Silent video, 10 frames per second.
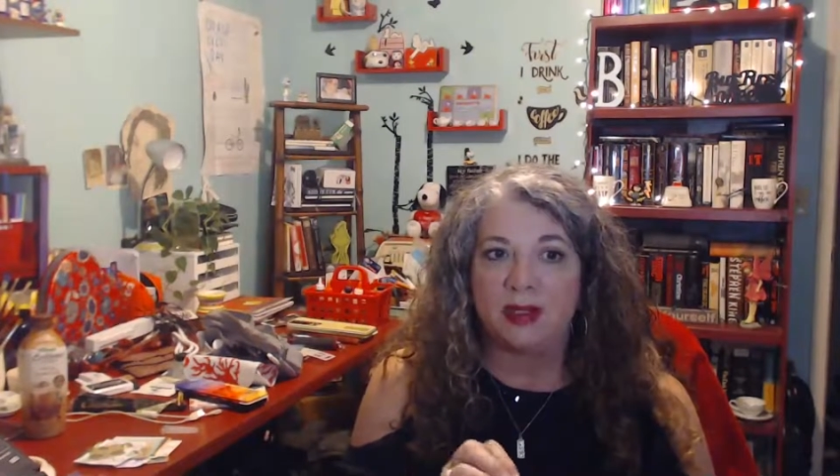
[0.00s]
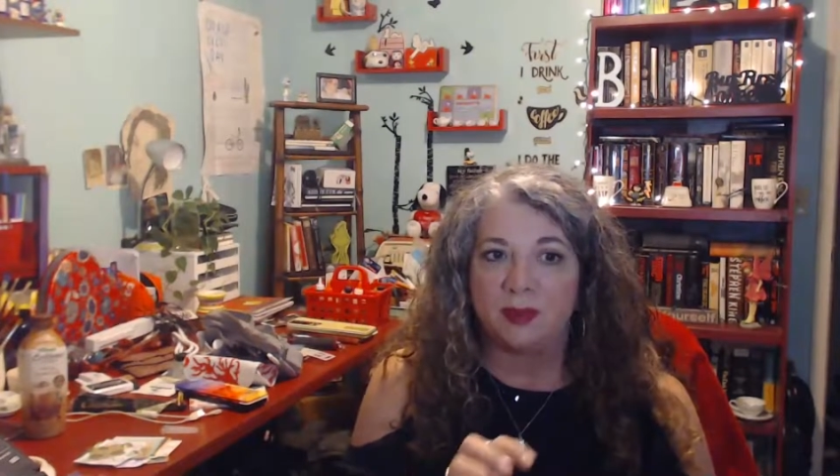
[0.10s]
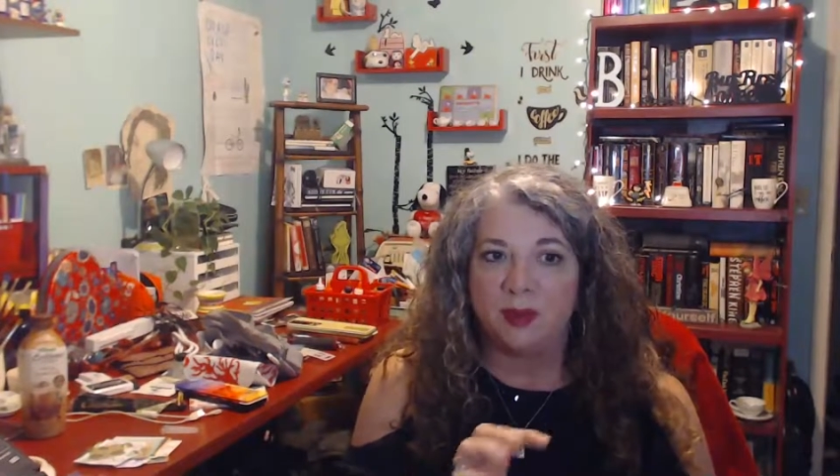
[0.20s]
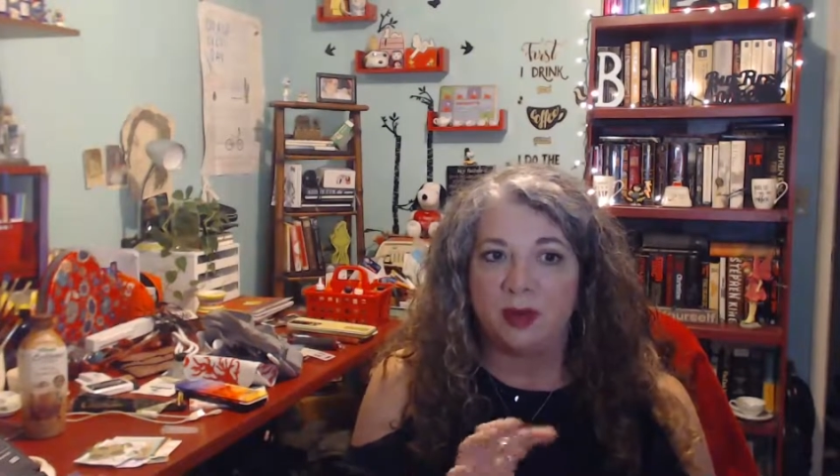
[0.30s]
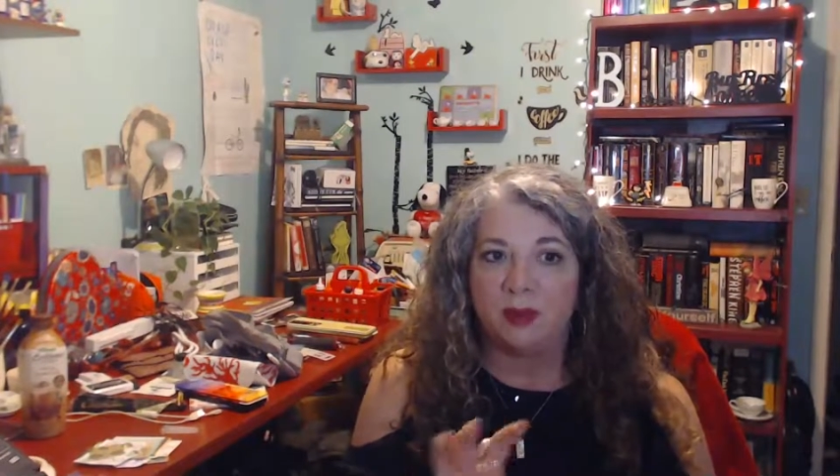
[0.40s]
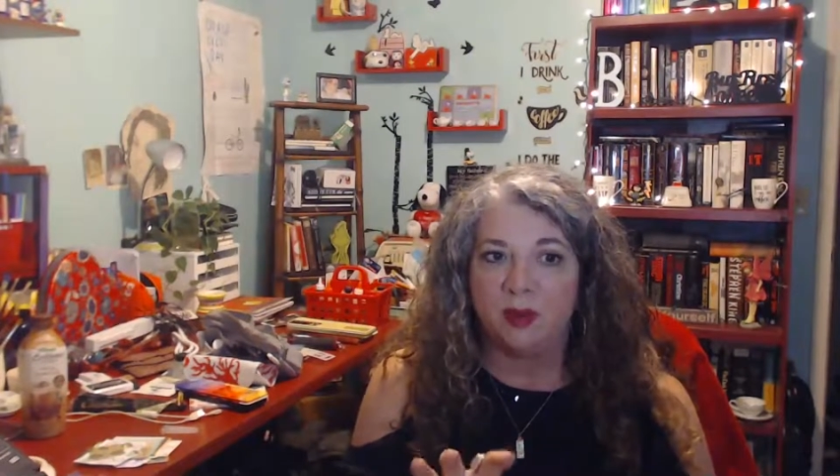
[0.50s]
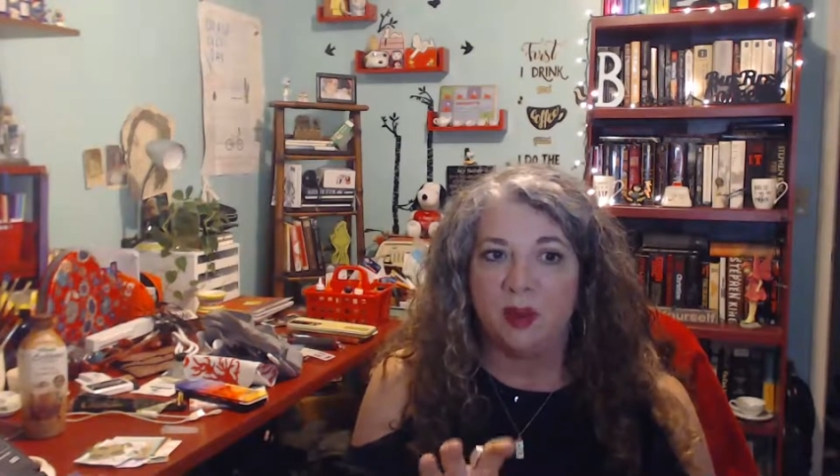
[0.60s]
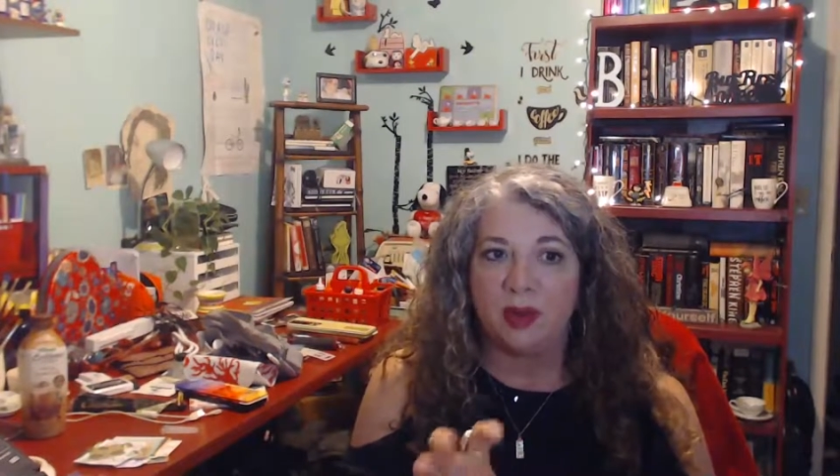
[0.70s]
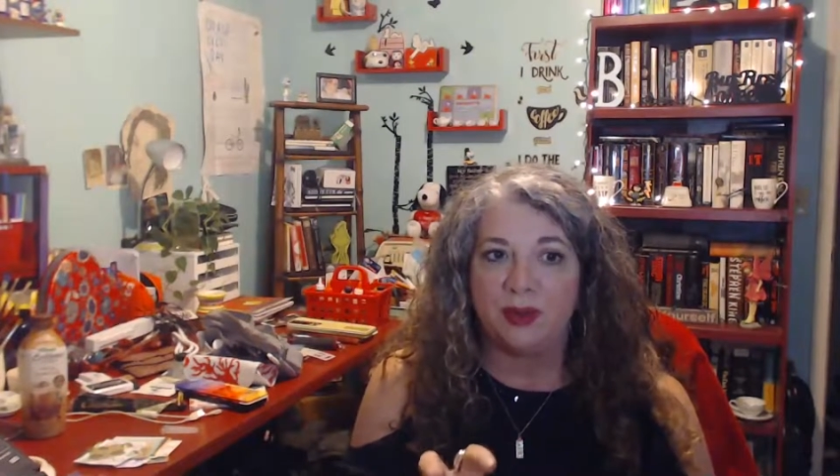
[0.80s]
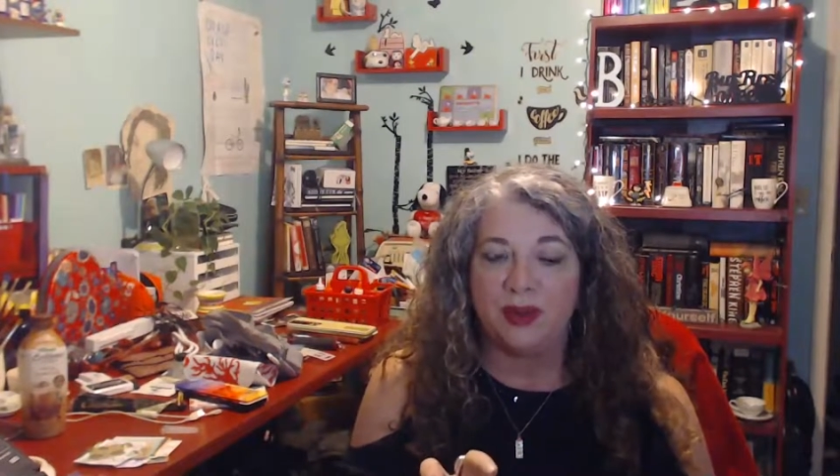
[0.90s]
spirit
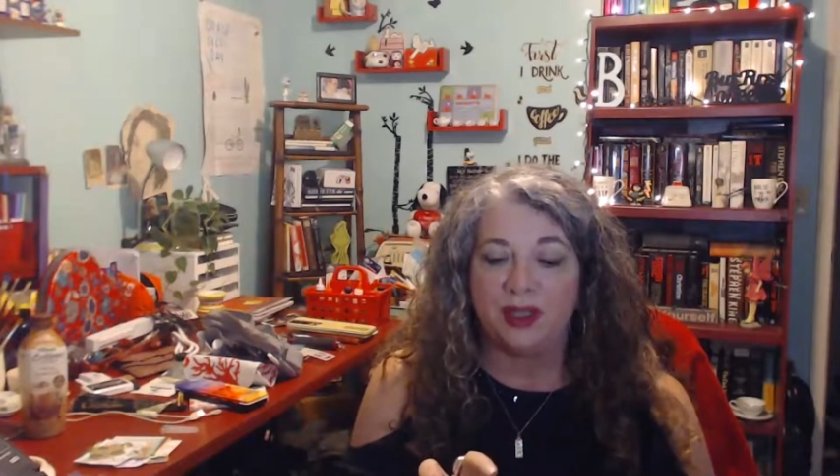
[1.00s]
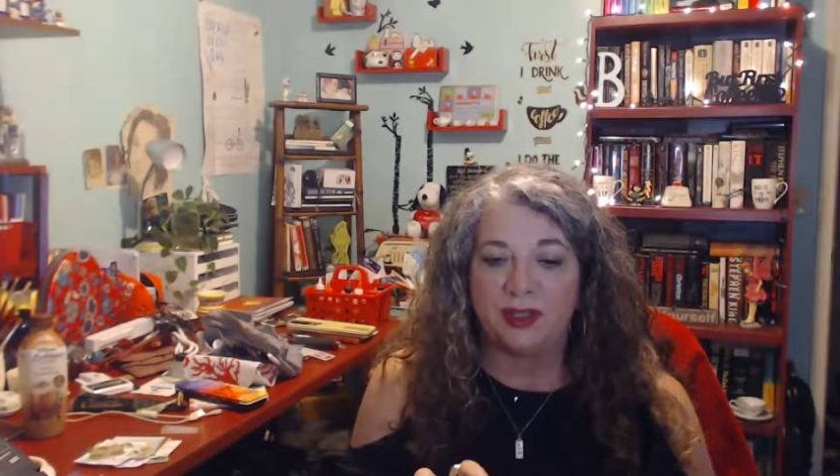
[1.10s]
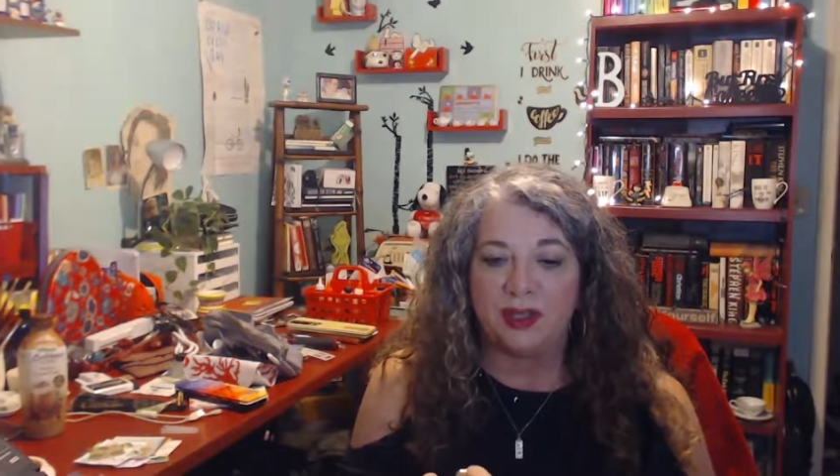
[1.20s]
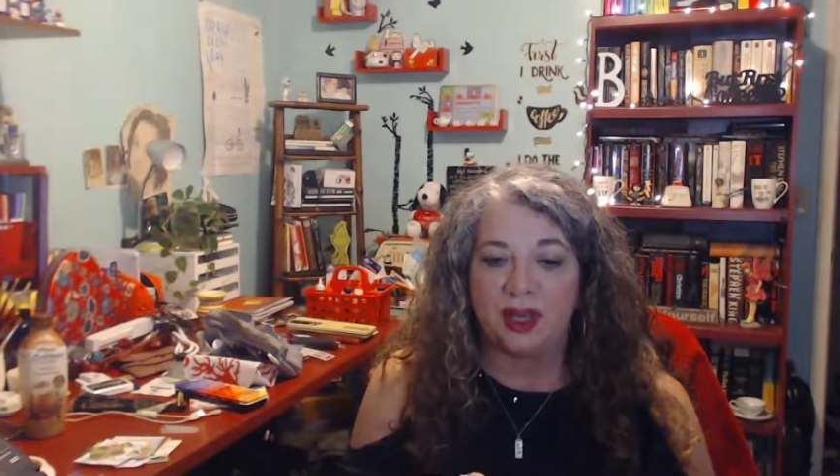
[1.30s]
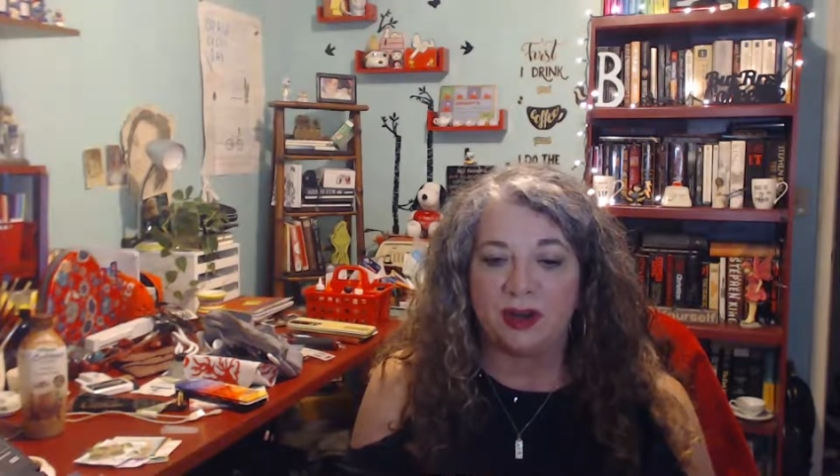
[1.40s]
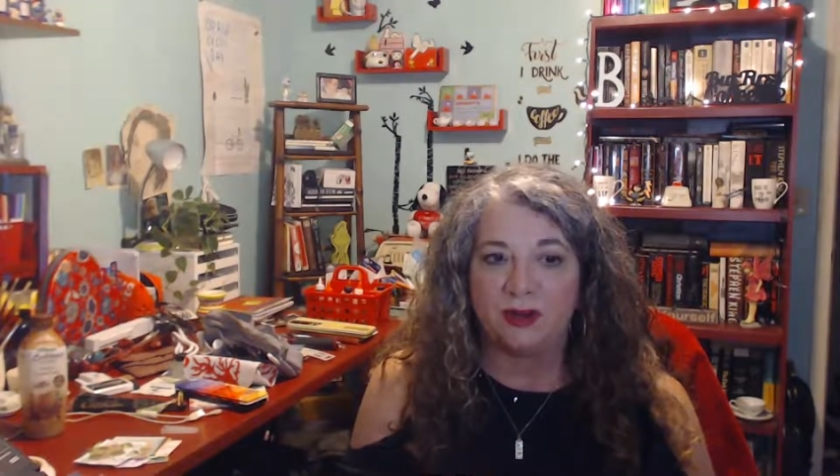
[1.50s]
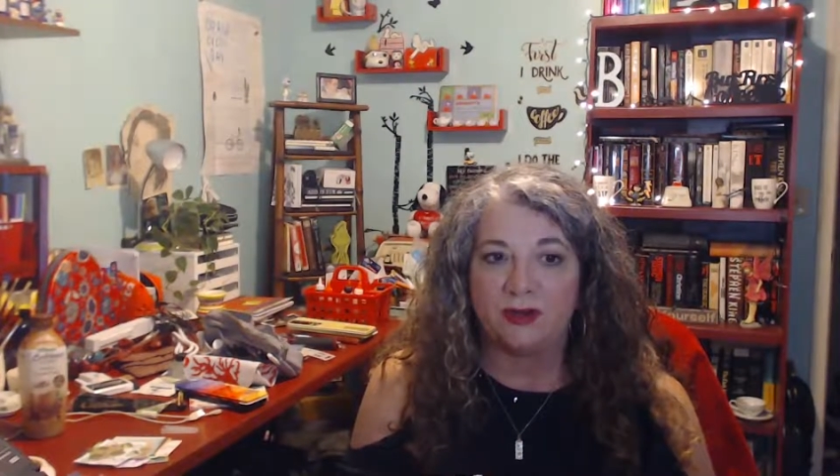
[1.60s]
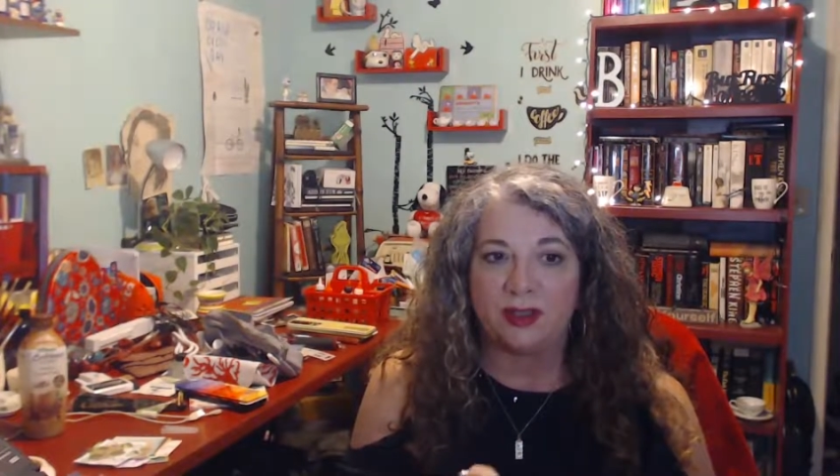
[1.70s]
more on this channel.